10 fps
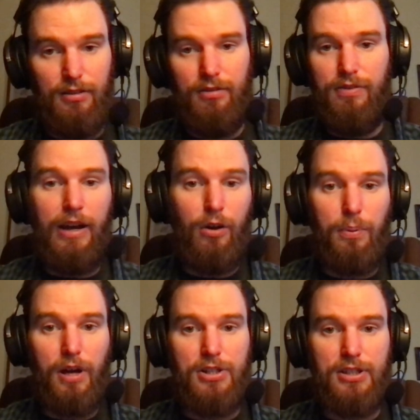final
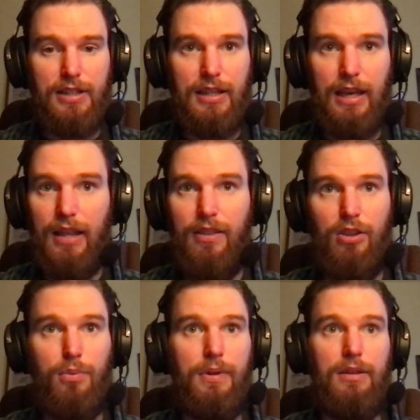project at the end that
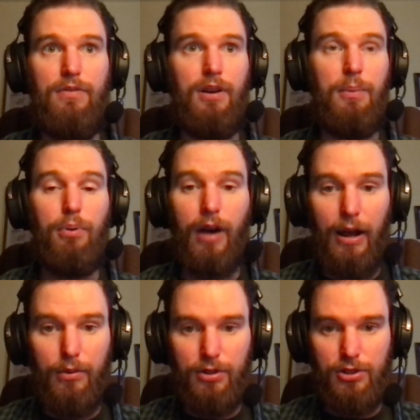you'll be very
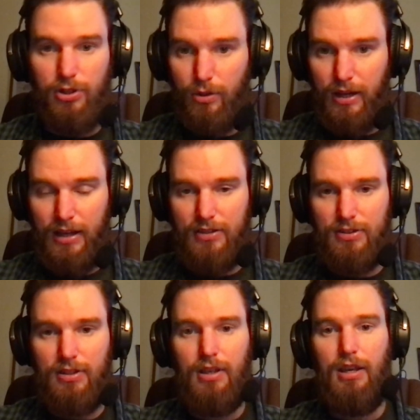proud to showcase,